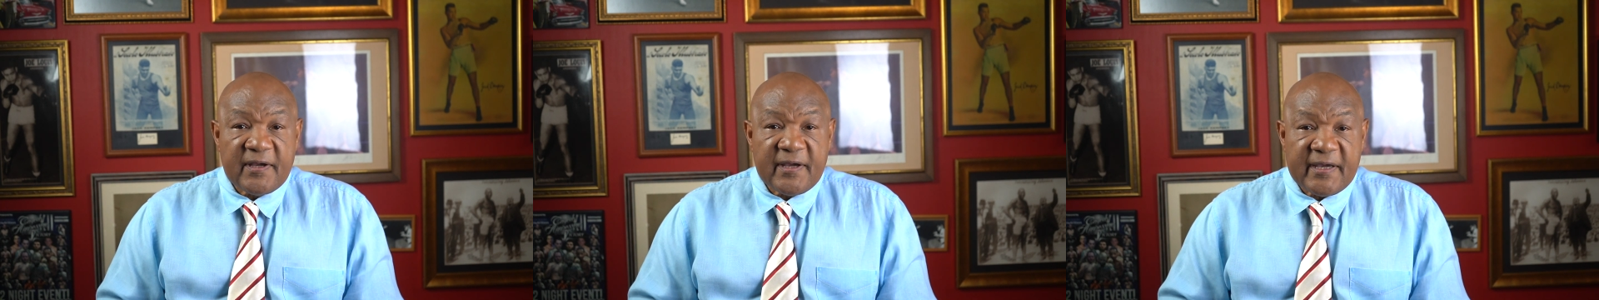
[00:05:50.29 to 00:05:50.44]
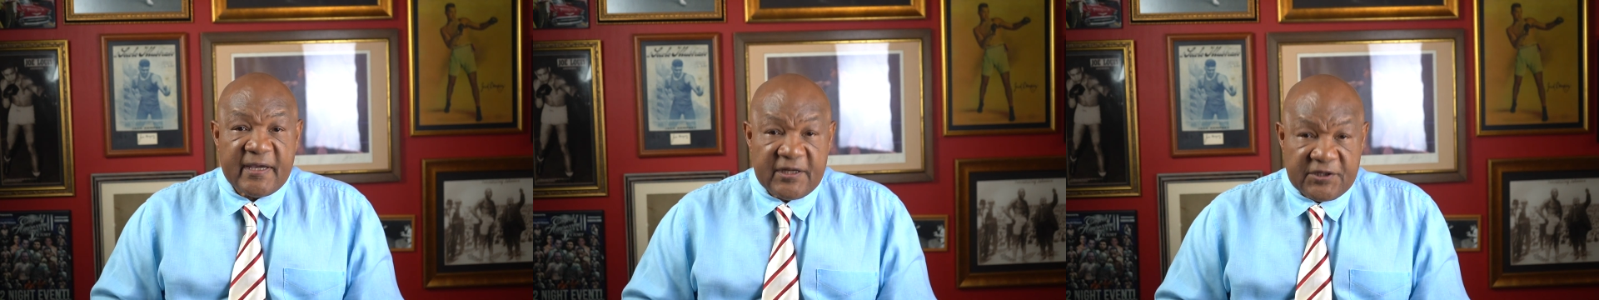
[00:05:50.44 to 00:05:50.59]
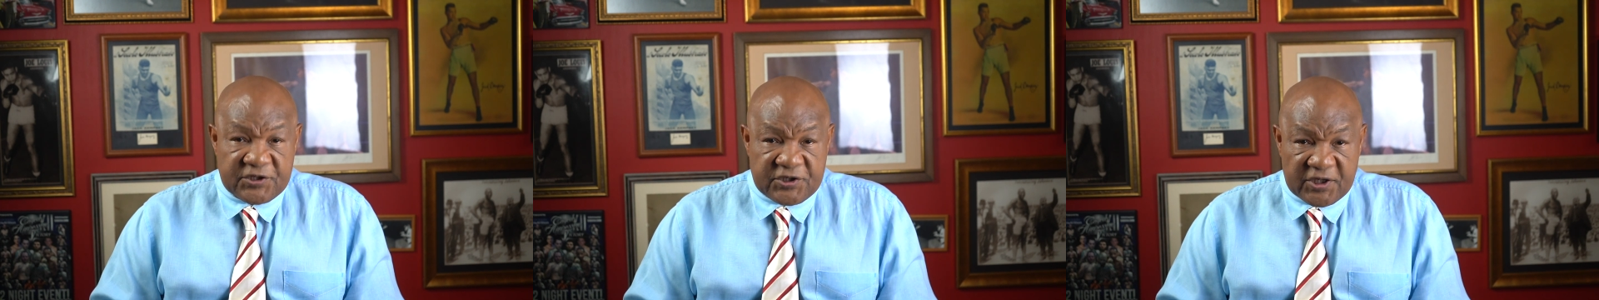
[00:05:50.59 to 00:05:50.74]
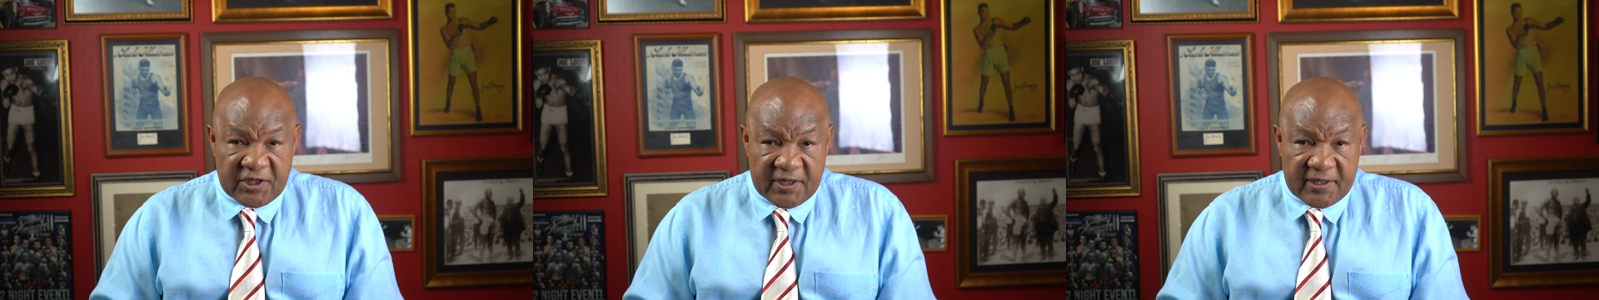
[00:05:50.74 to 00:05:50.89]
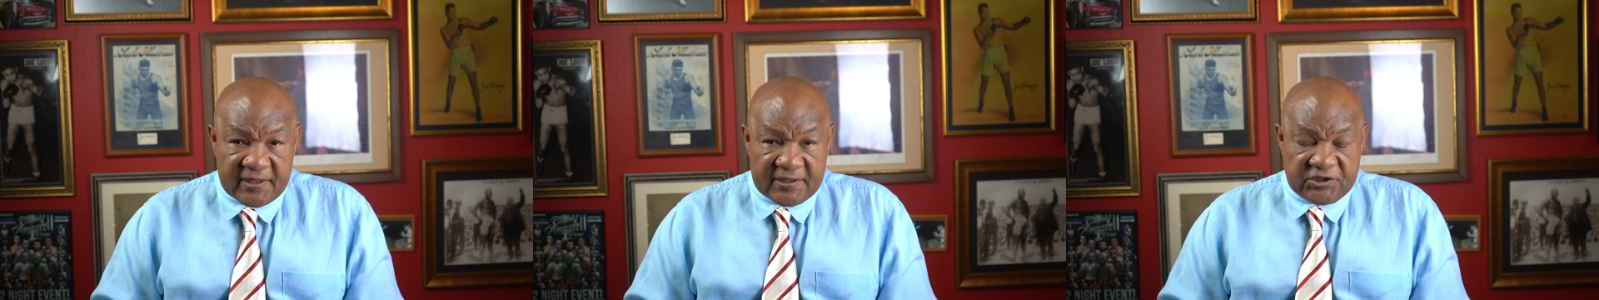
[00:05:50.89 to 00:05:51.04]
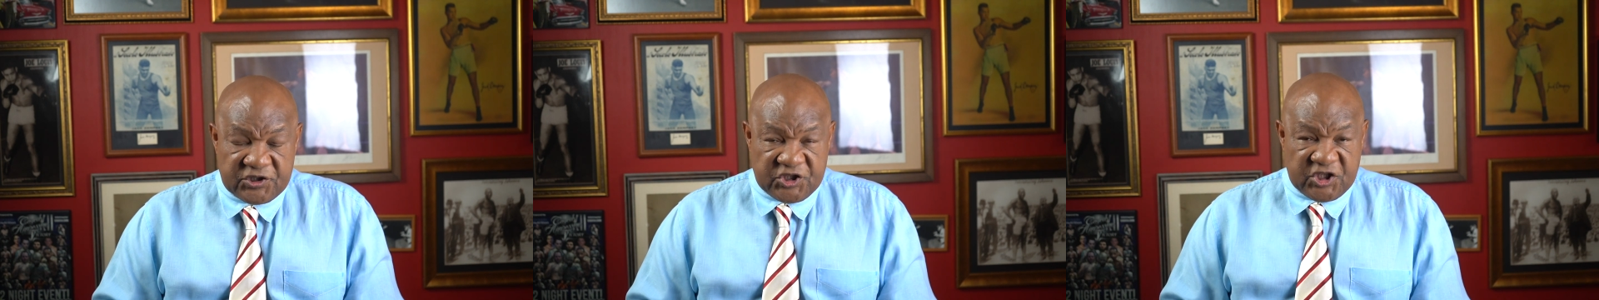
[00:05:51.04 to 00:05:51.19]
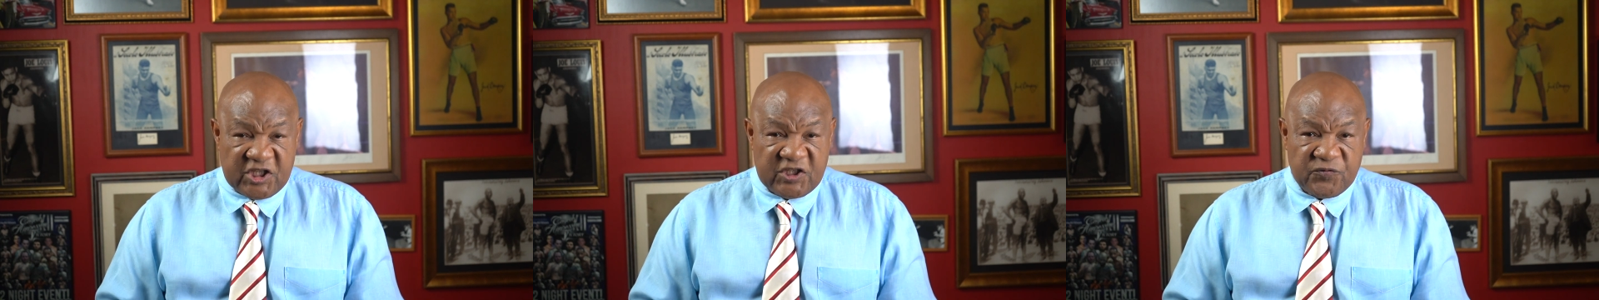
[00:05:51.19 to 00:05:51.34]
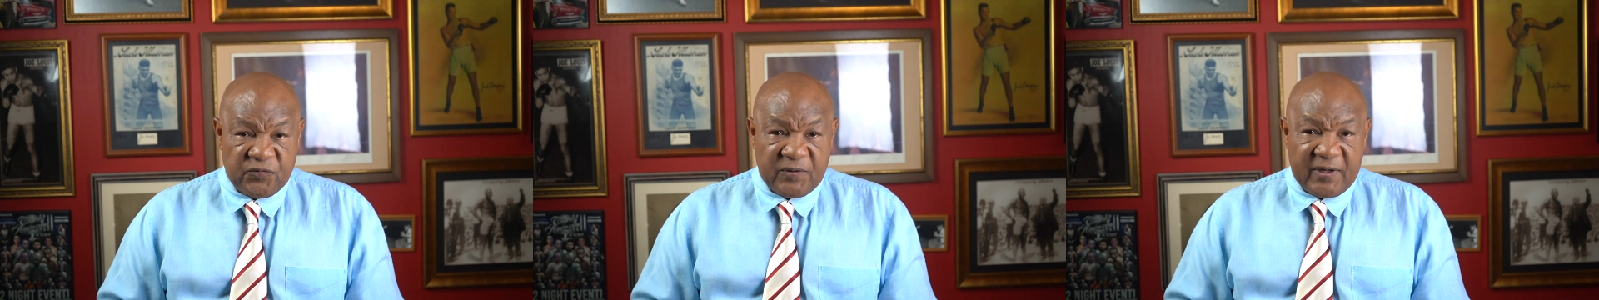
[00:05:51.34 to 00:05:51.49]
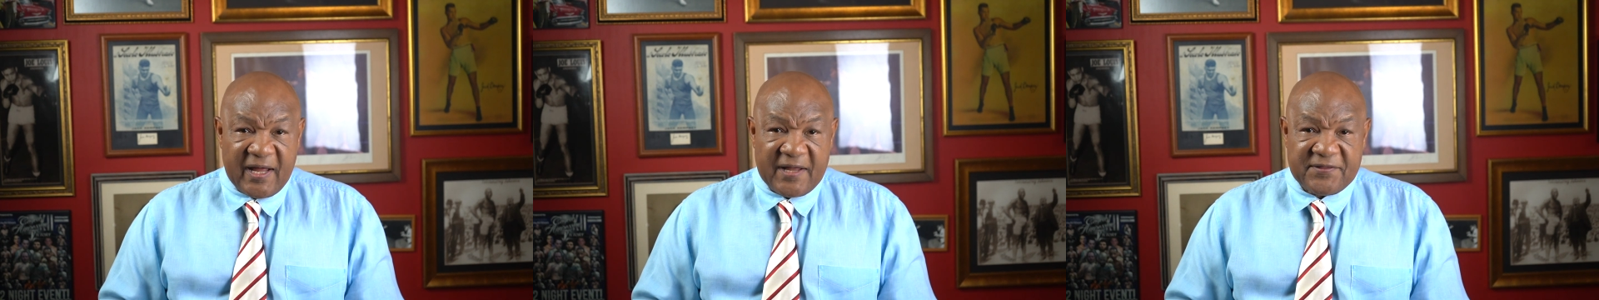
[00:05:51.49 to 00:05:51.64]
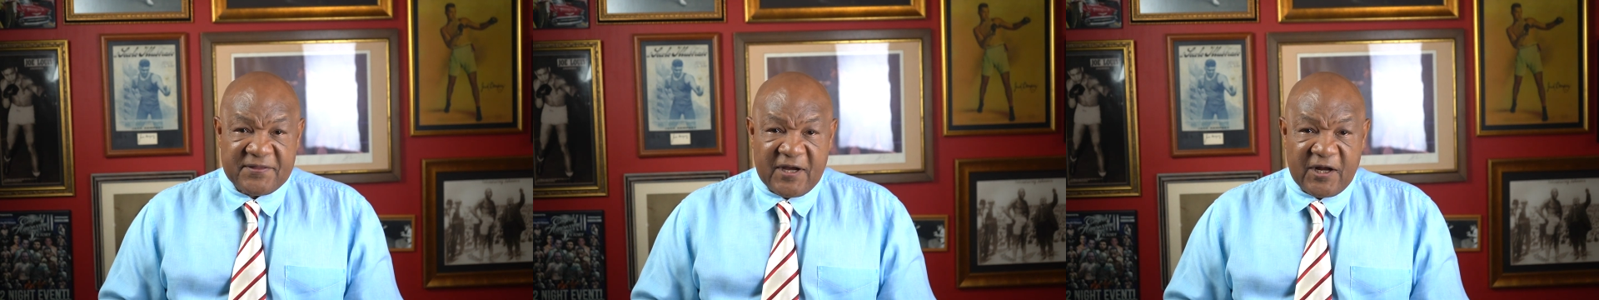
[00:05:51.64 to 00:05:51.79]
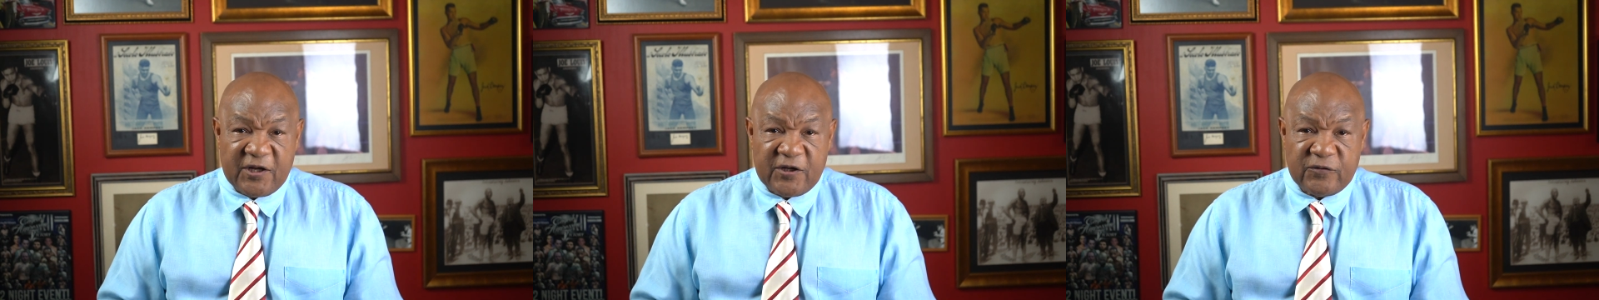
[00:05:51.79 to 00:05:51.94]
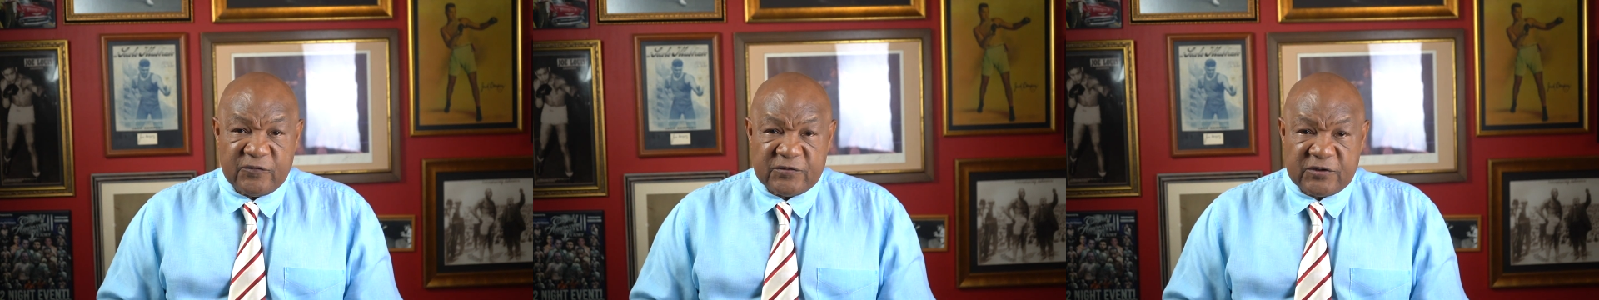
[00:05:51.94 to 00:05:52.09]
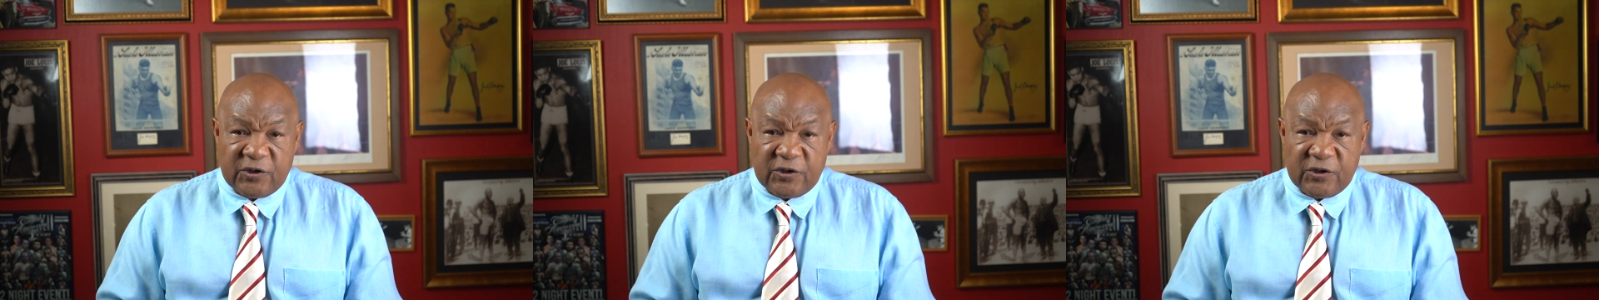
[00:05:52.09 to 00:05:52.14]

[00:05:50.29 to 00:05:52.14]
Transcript: He took it just when I thought he was